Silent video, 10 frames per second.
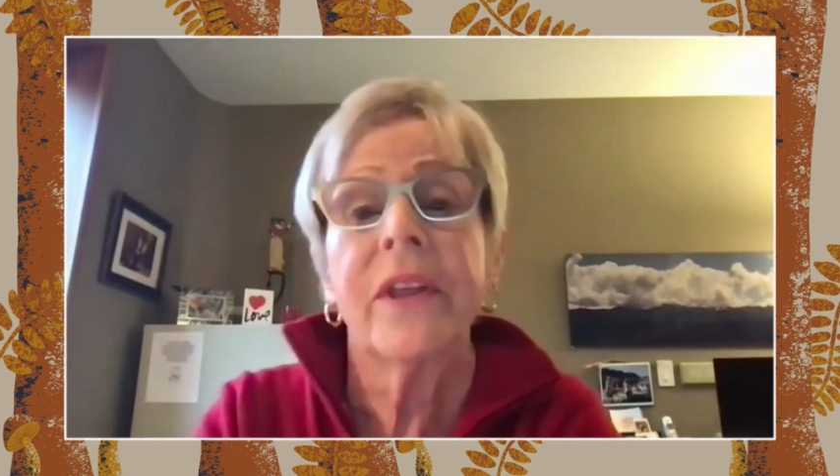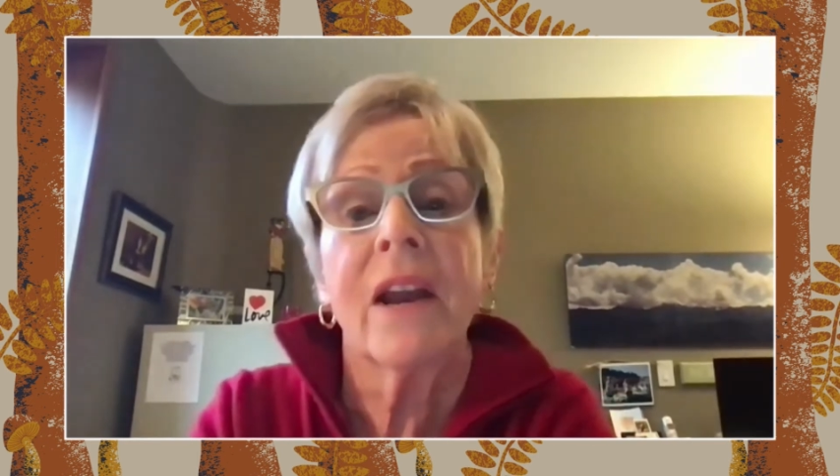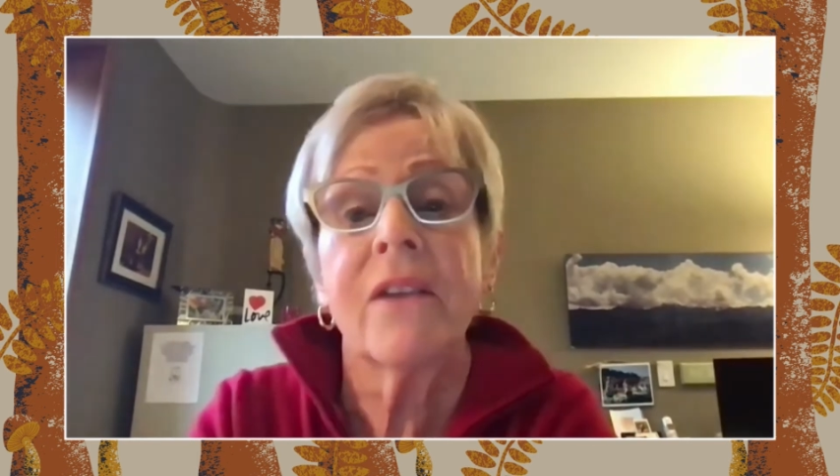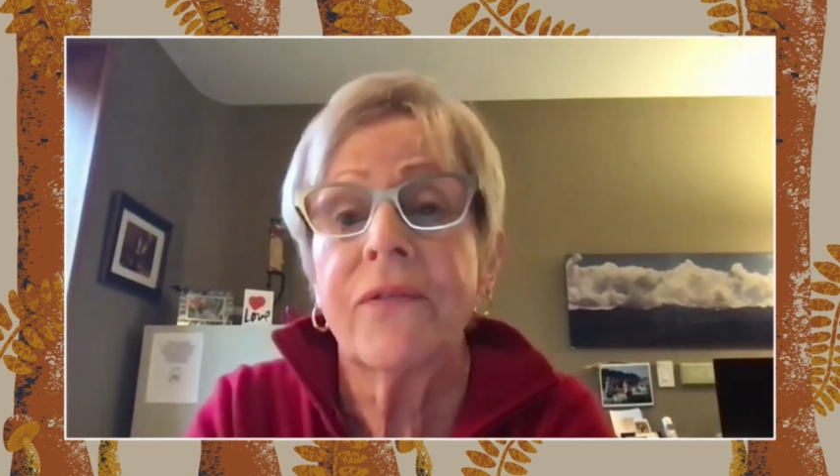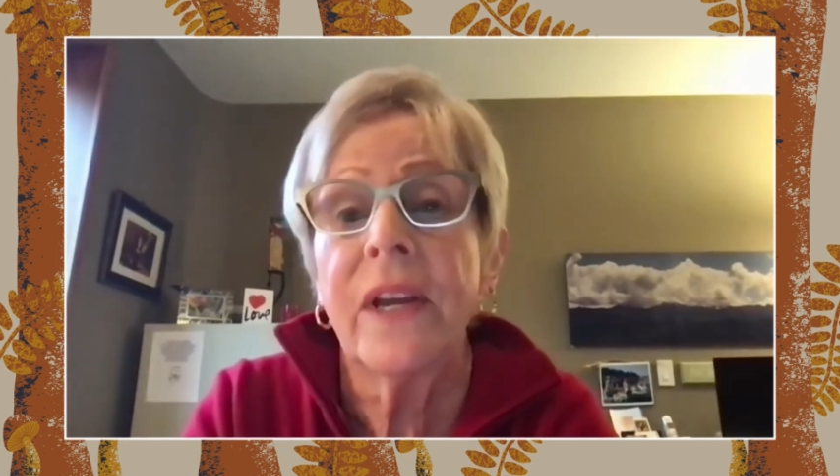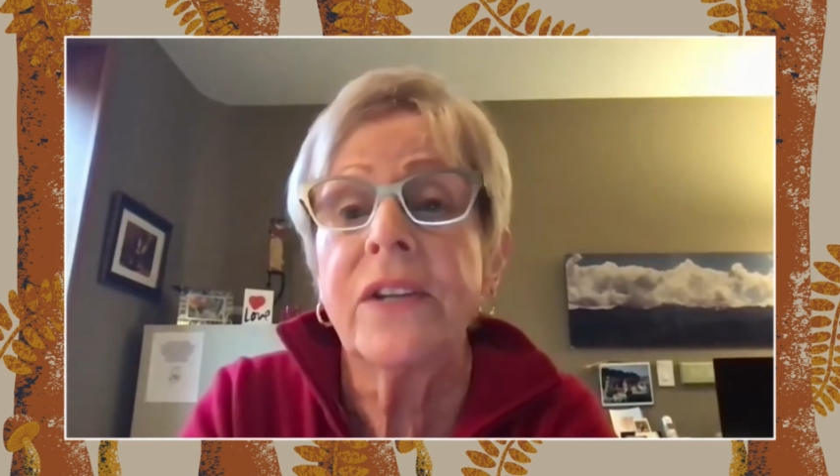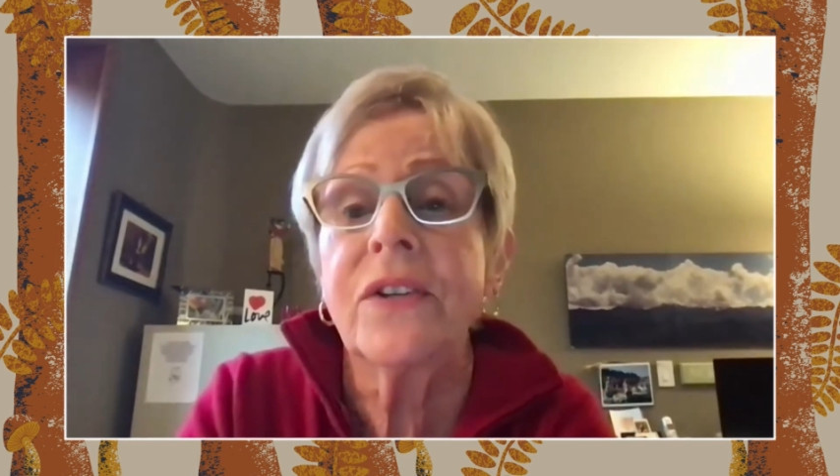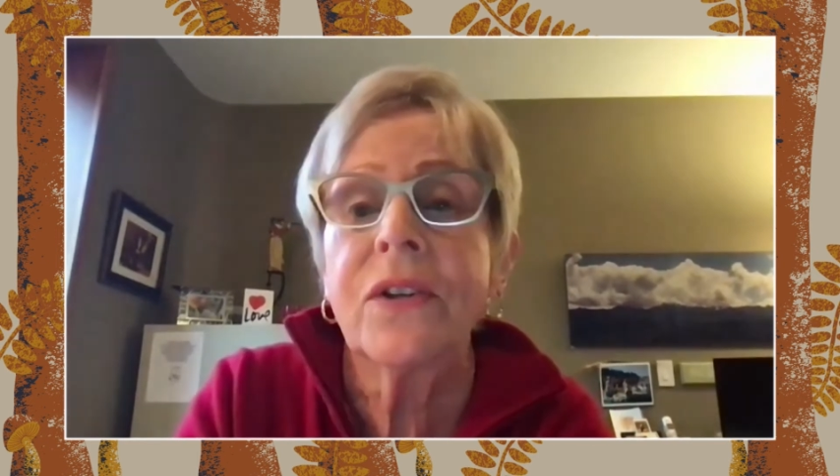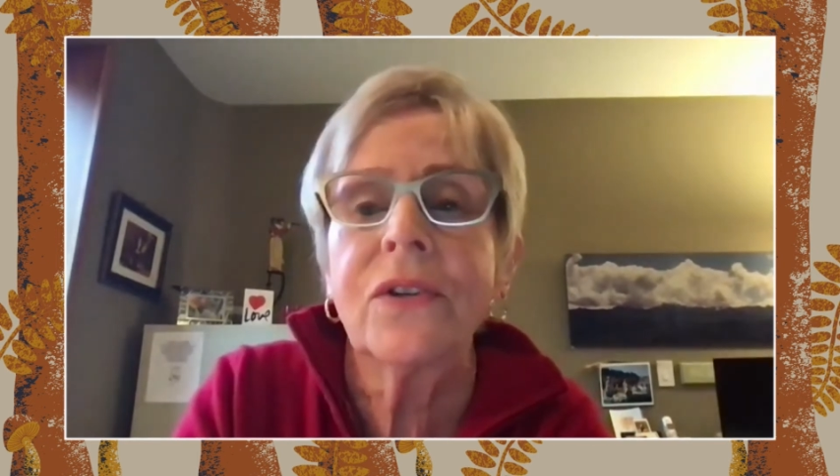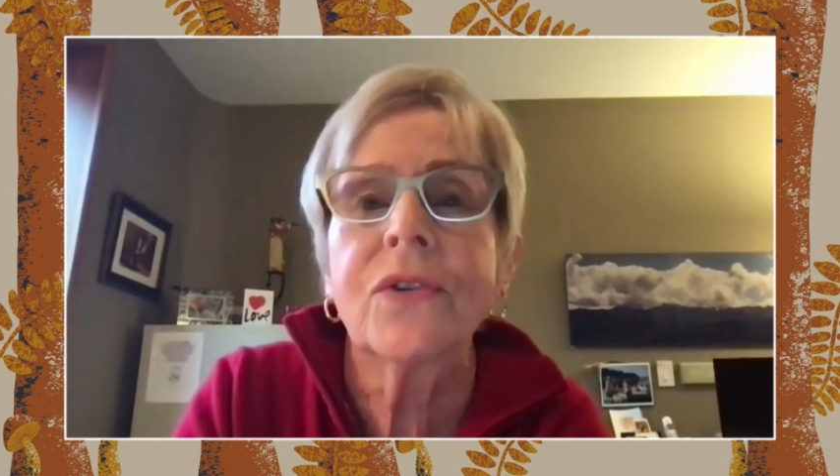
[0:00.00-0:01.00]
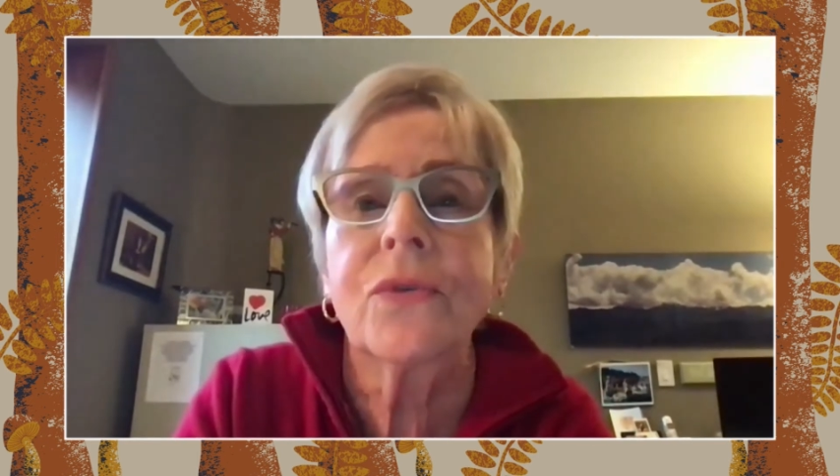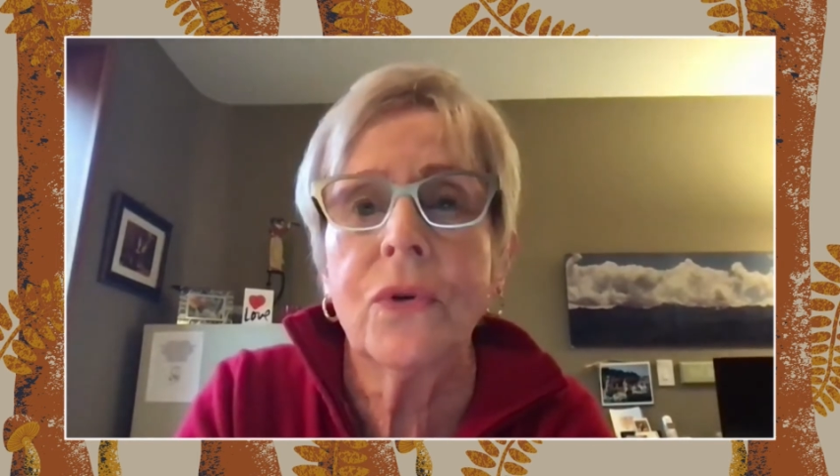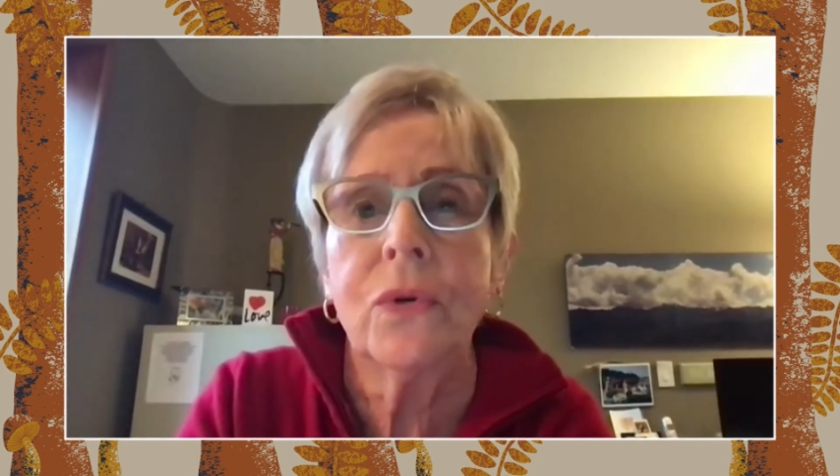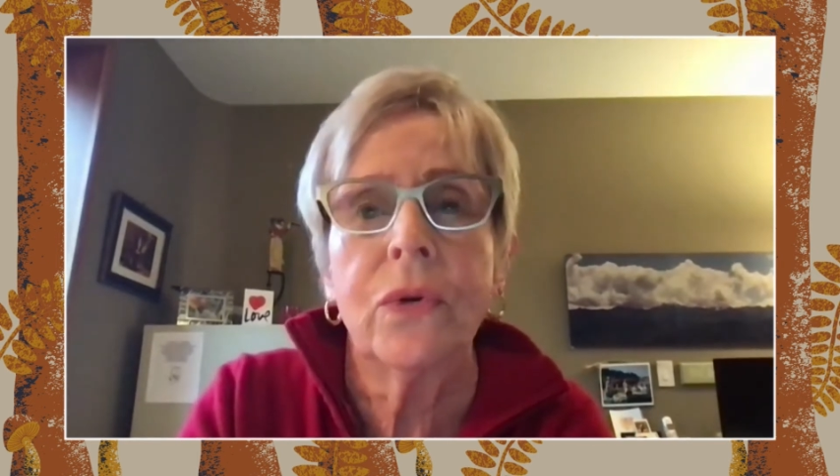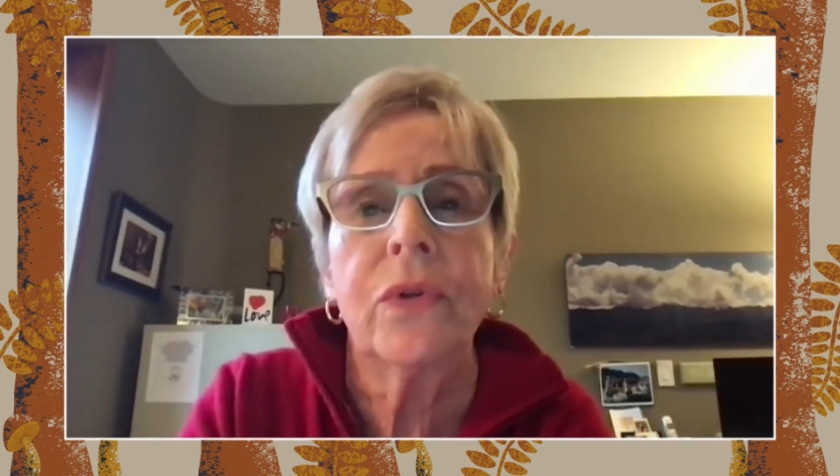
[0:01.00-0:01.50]
that I faced the
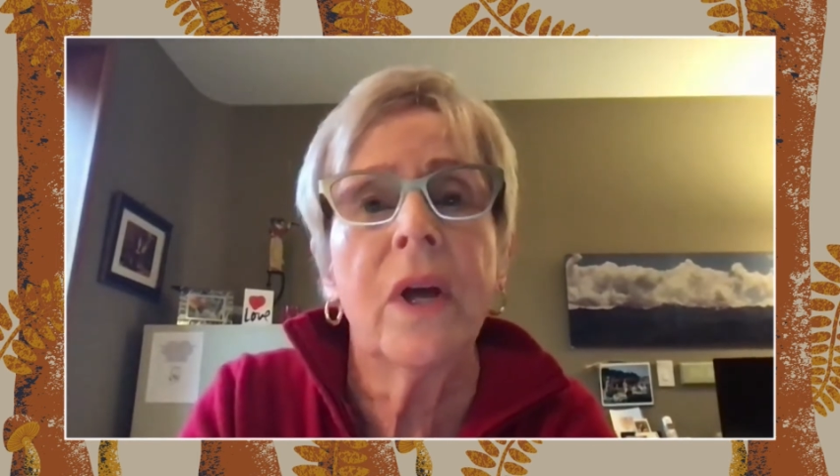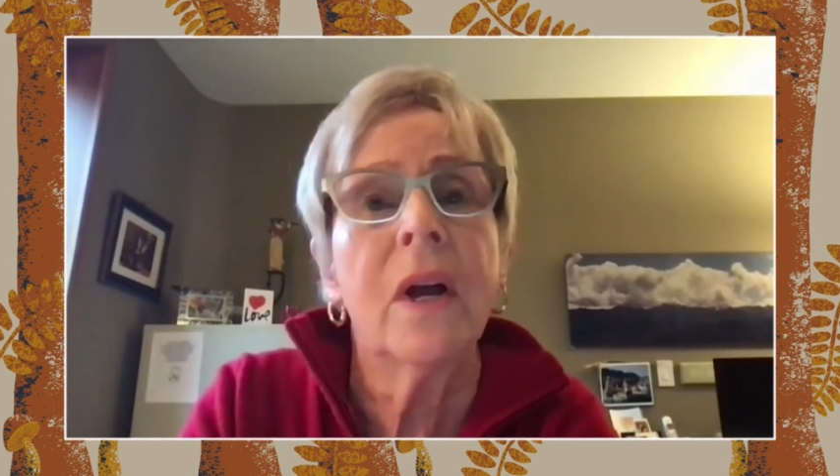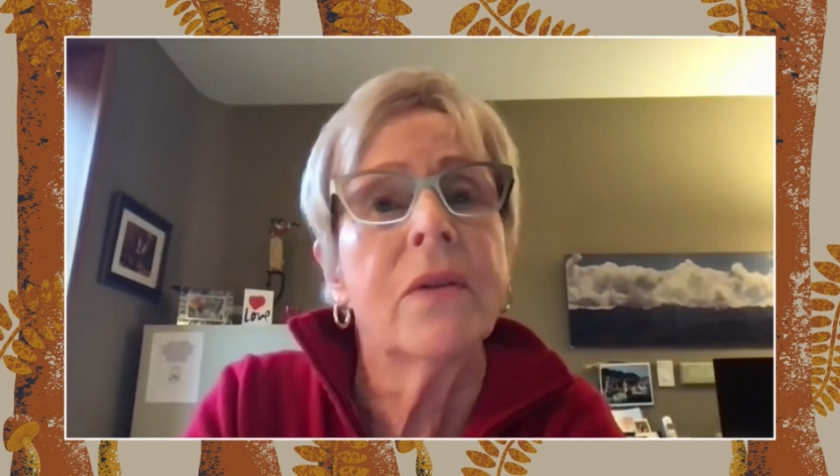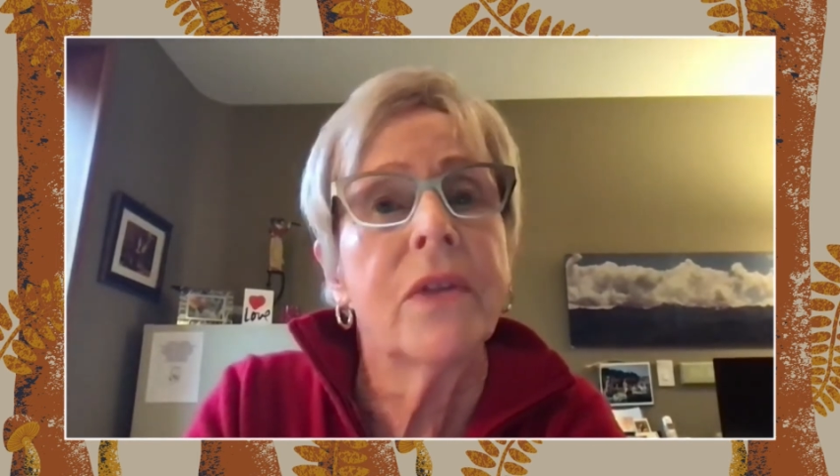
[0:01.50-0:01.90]
truth